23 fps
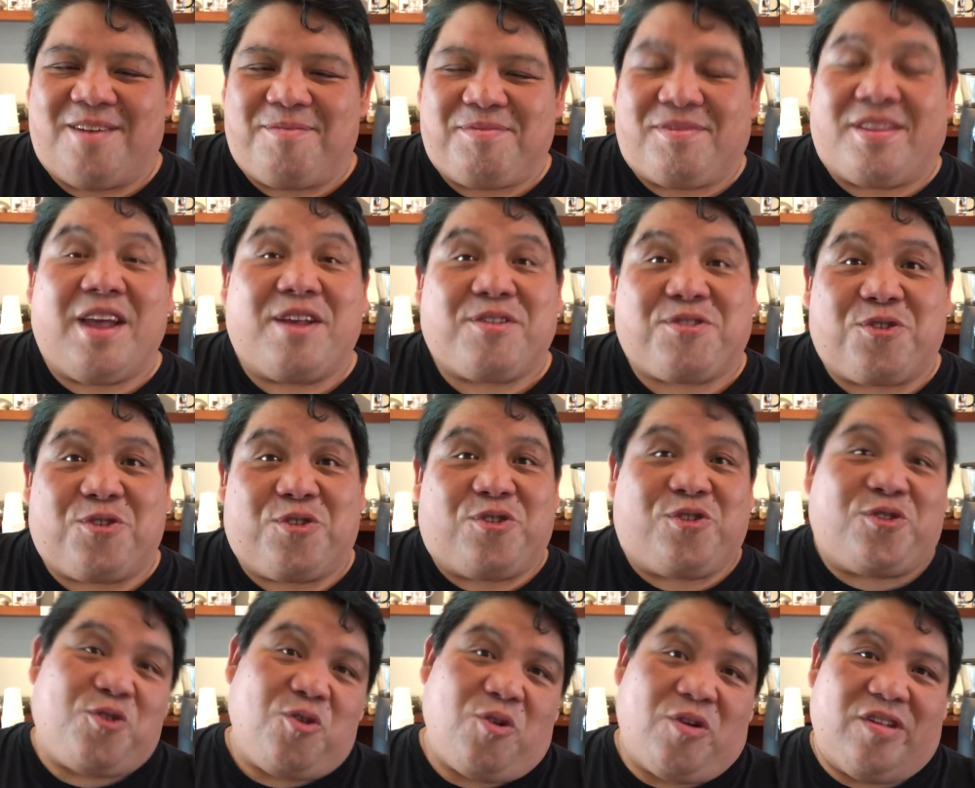
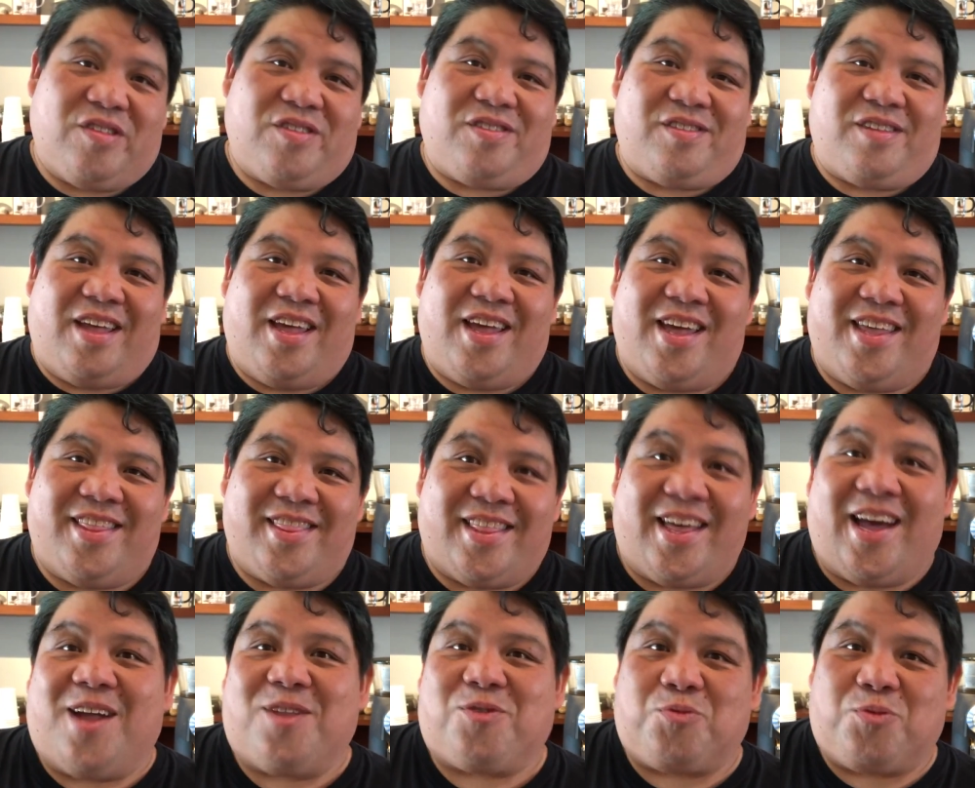Taster's Choice, and
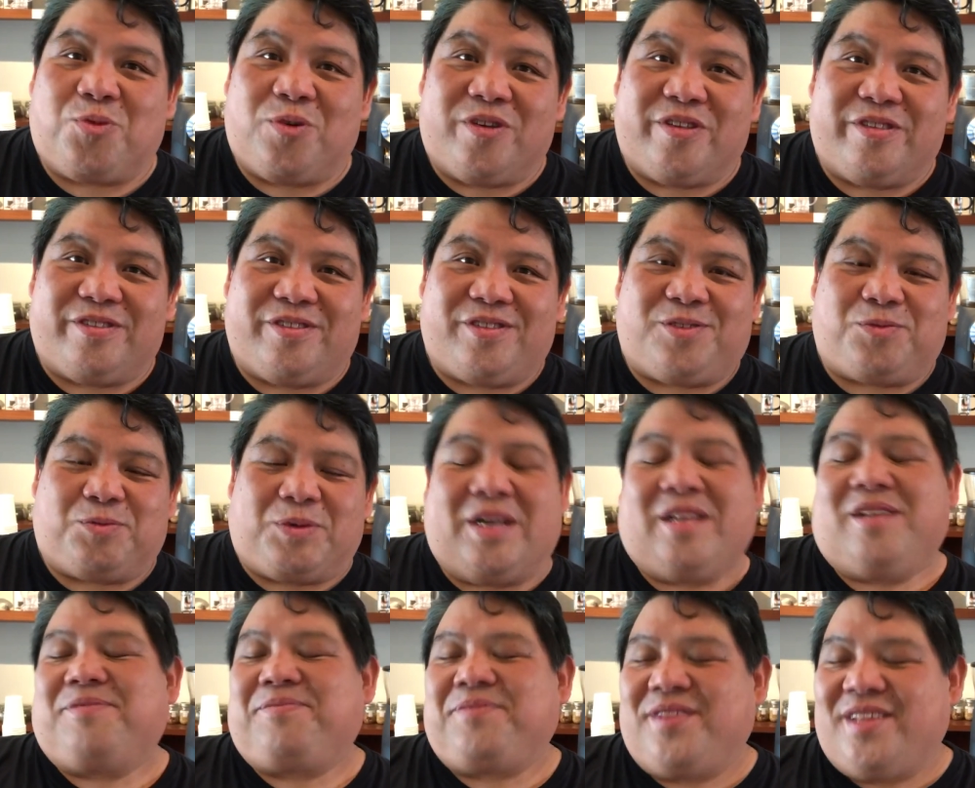that was,
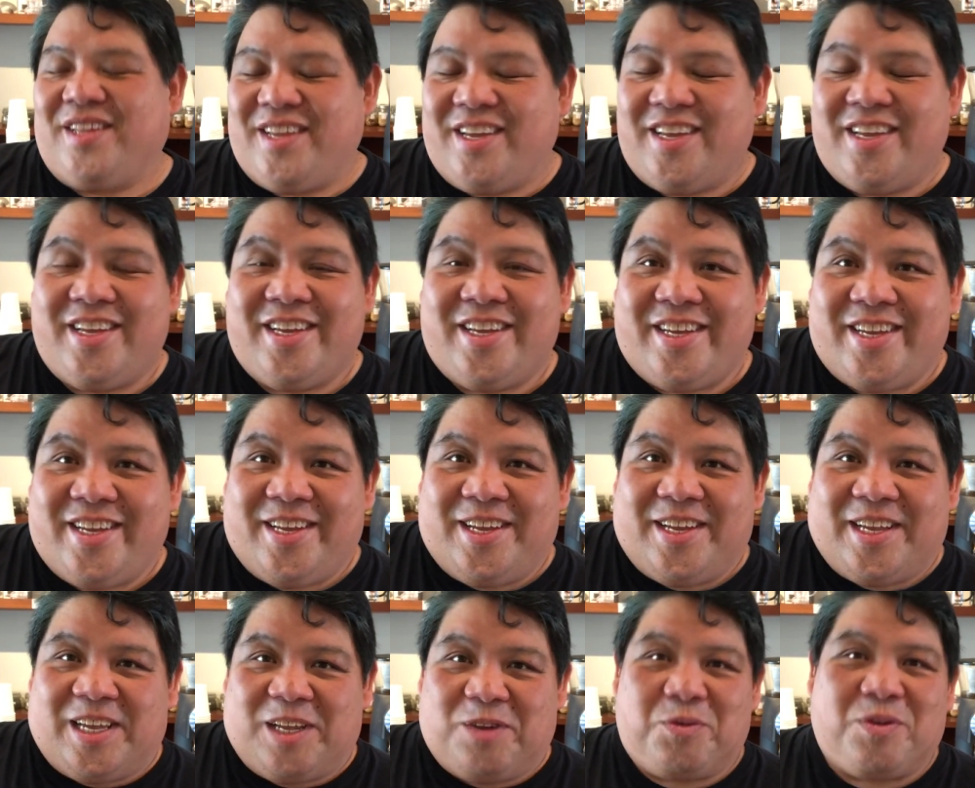well,
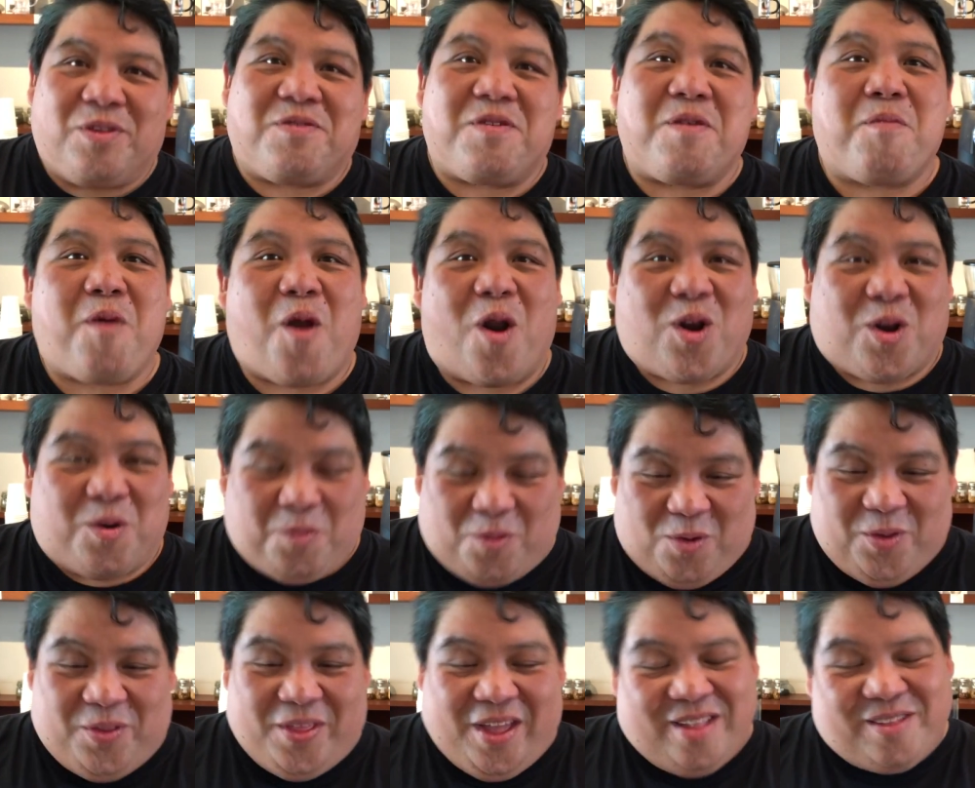it was
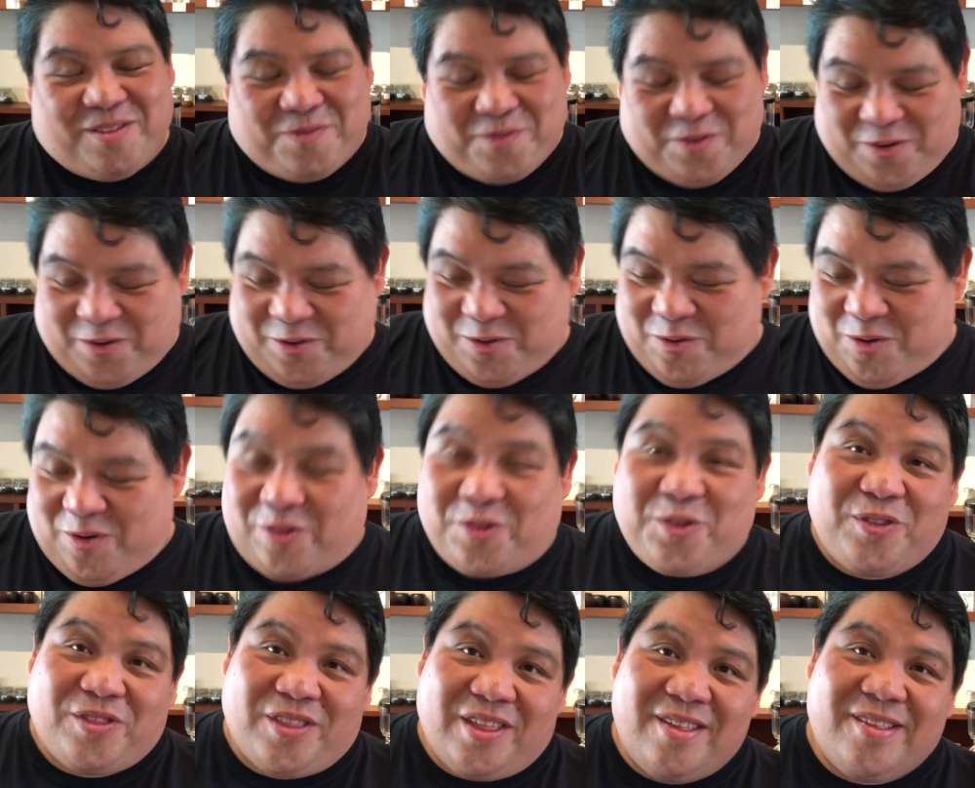remarkable, that's for sure.
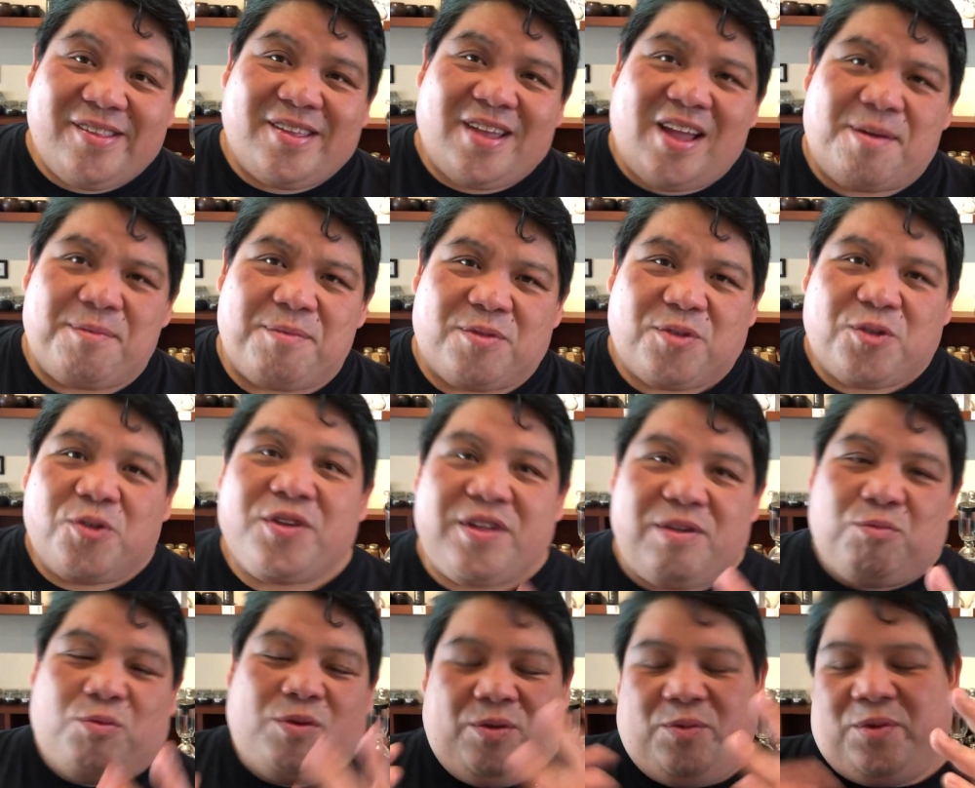So this time,
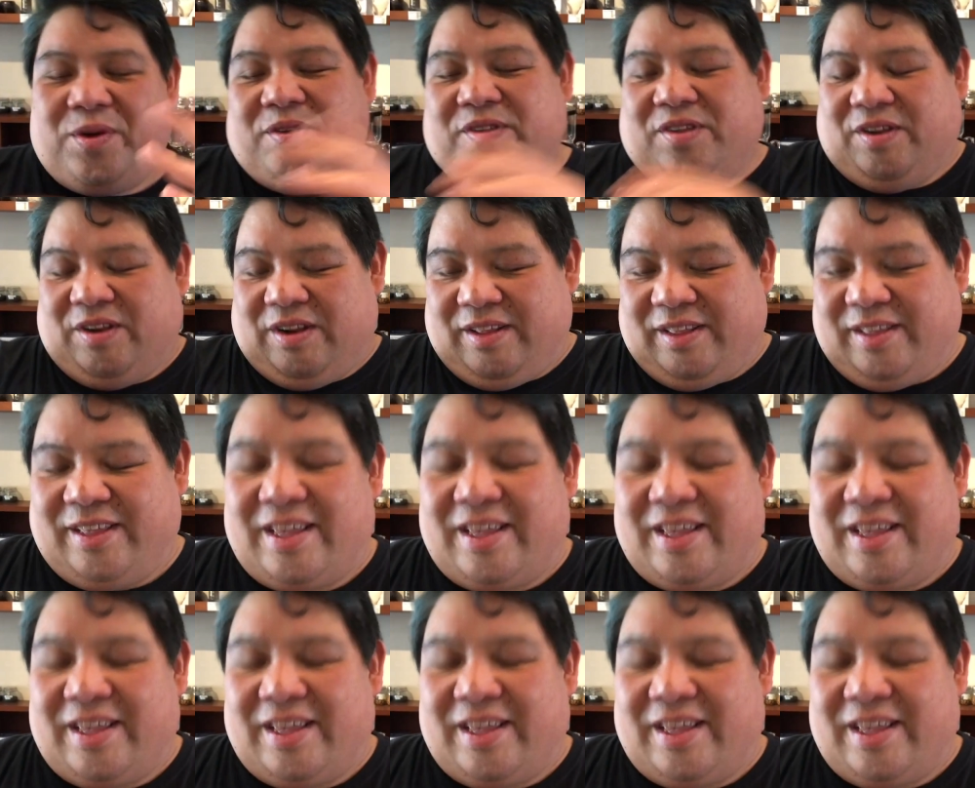what was it?